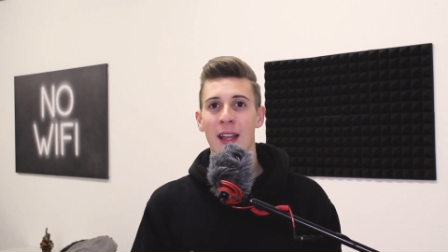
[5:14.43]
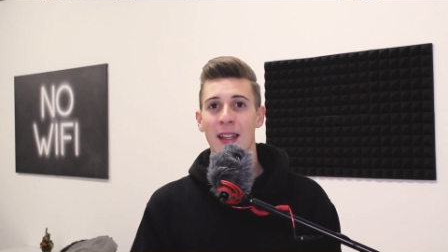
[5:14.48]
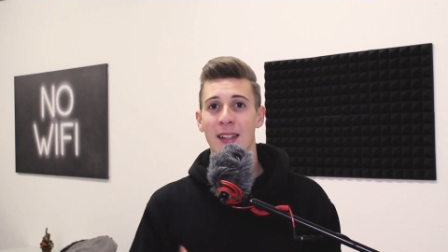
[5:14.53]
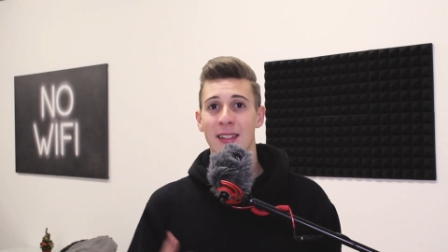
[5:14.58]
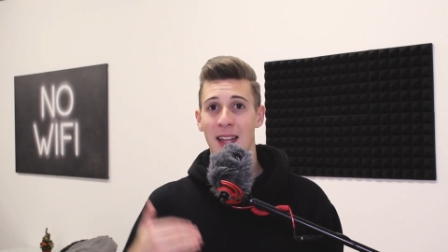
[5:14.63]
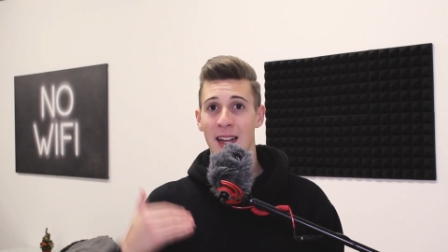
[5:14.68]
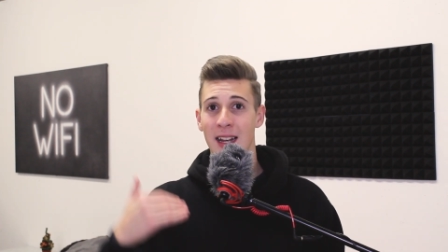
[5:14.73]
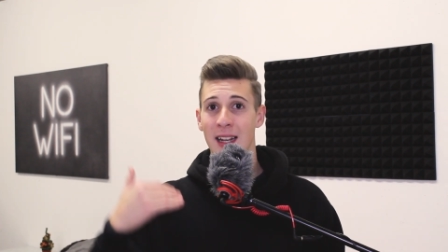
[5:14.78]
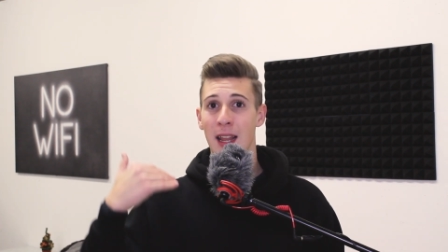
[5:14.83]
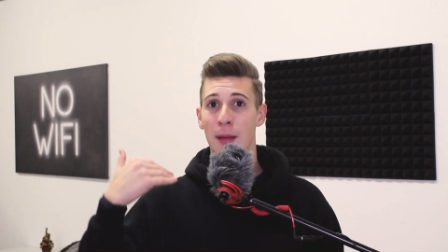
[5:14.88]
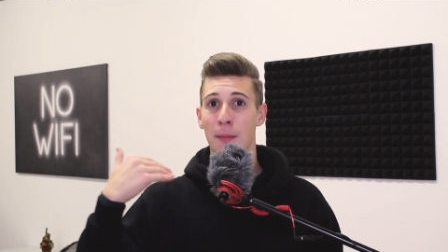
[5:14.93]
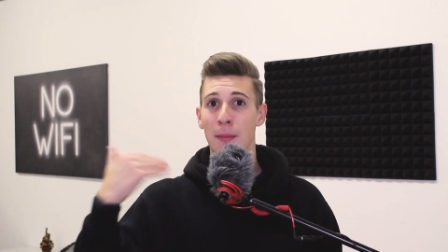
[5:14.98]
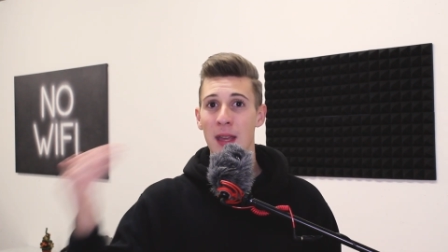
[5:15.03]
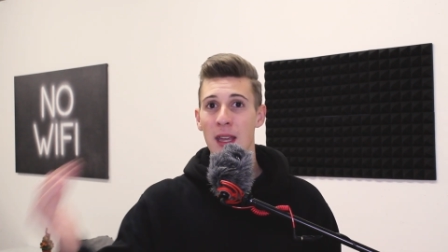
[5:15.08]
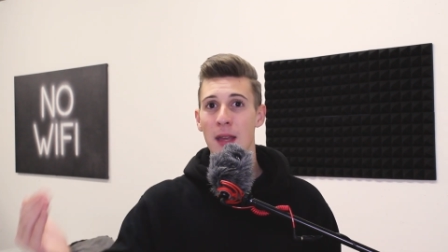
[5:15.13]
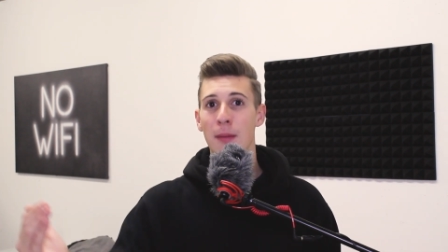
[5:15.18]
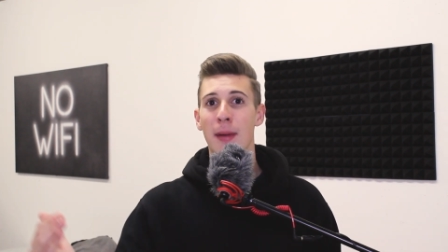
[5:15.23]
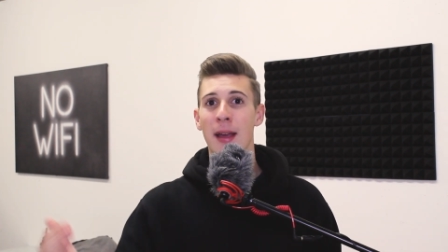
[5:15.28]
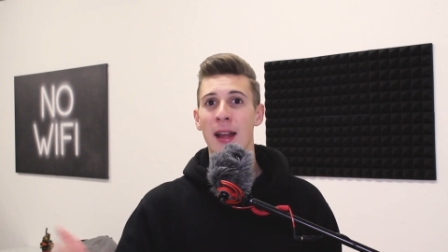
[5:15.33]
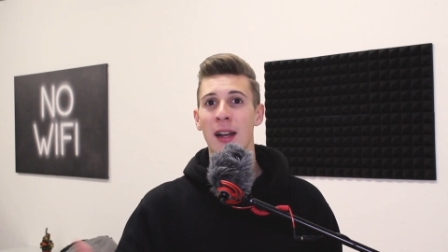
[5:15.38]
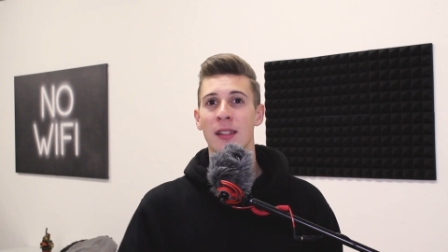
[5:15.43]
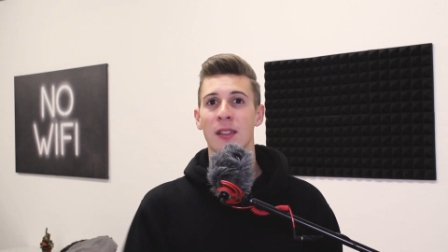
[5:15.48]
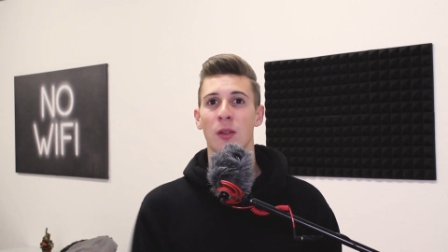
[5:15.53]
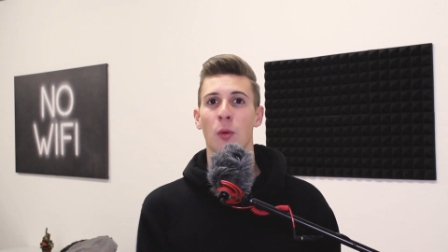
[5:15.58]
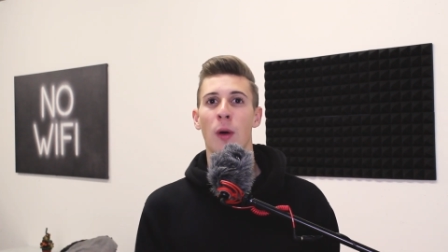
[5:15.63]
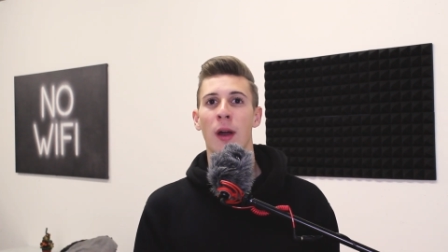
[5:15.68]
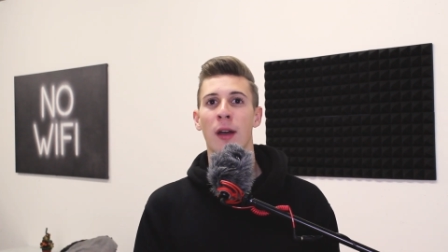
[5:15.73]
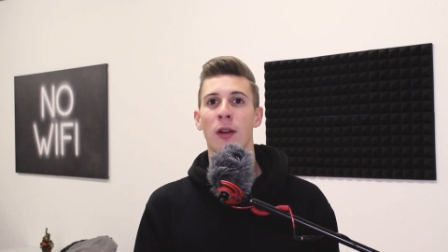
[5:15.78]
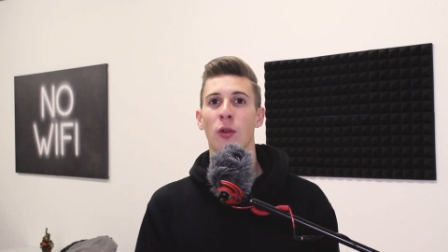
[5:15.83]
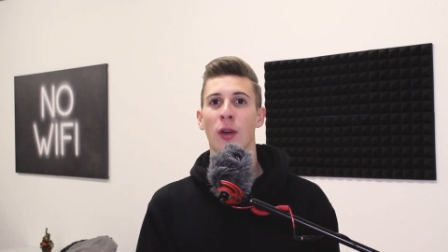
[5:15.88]
send them emails
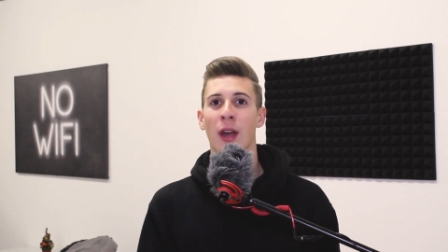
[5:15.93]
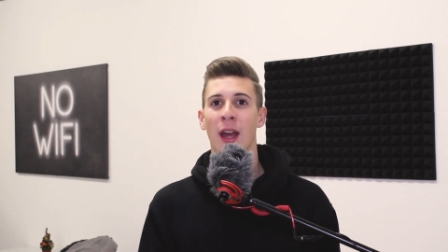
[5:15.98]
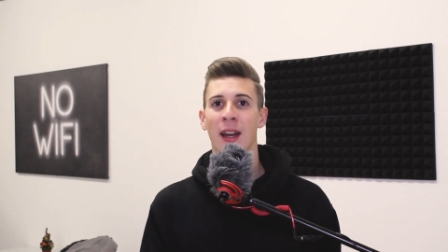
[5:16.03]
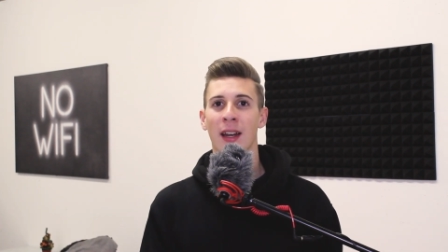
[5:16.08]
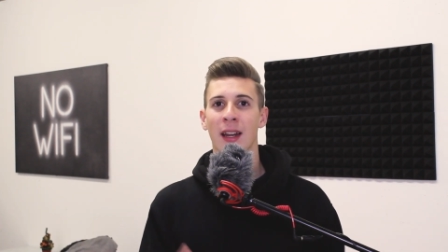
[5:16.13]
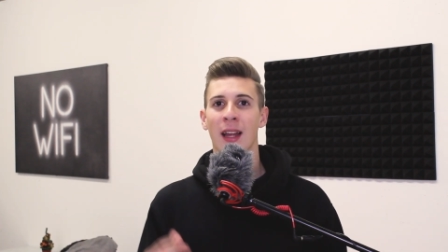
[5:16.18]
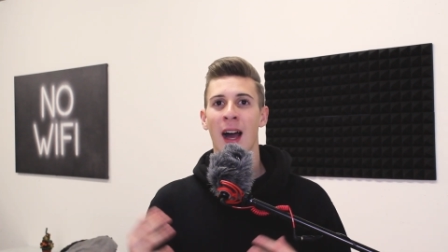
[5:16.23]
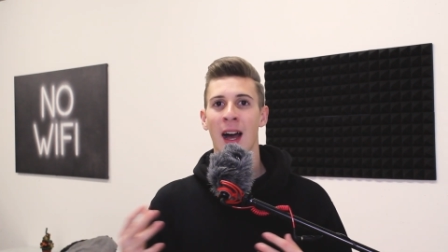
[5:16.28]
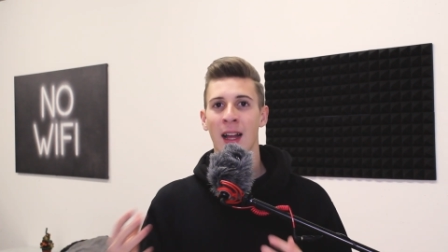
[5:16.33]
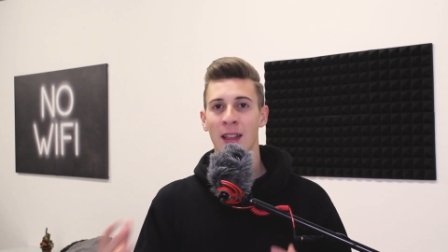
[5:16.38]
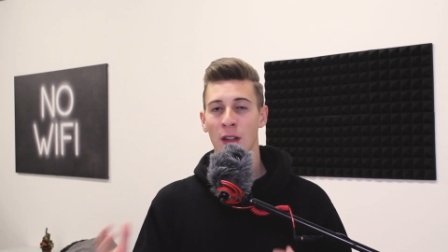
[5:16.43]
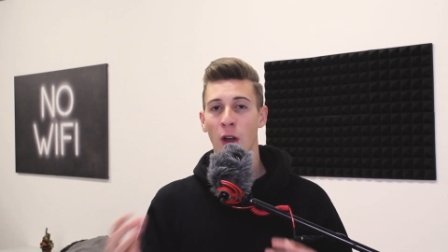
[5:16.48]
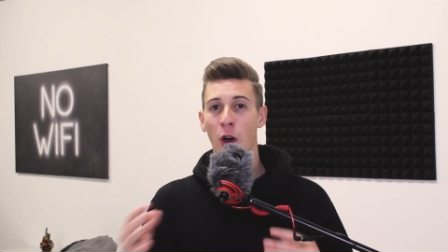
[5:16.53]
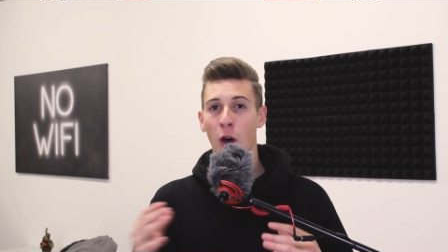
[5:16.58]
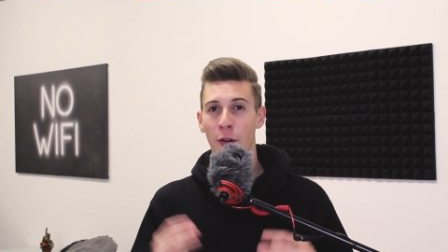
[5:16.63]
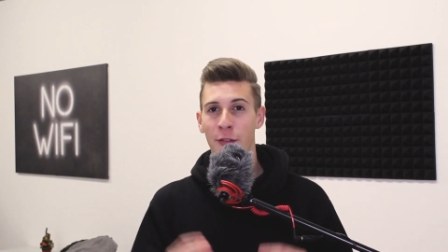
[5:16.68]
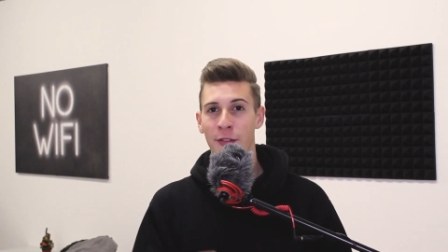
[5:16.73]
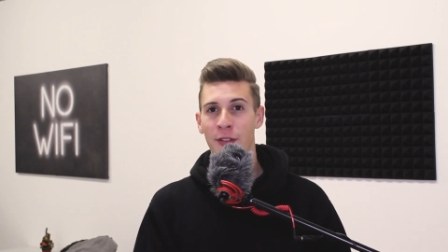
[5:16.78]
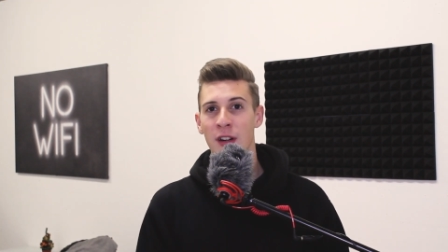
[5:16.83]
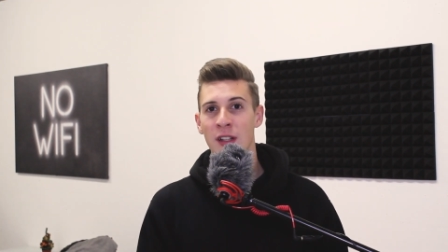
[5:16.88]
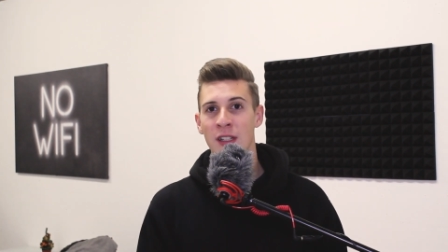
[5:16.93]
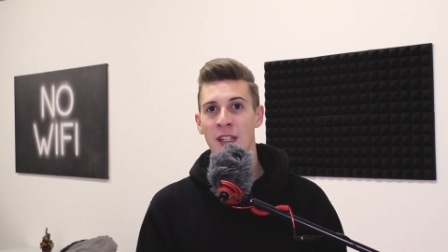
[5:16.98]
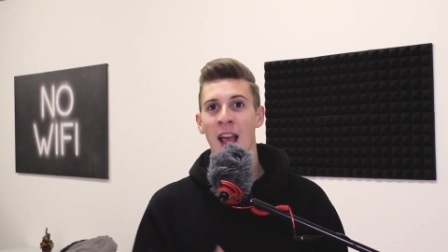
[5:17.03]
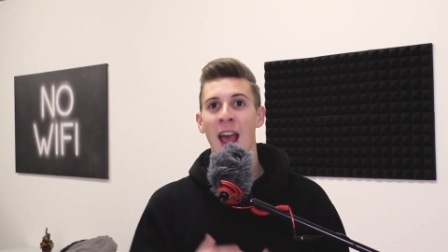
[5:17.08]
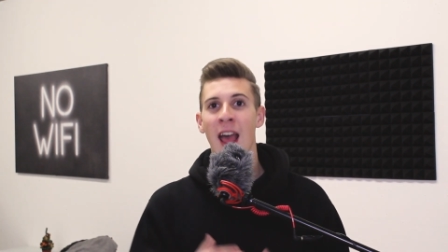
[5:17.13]
where you can add offers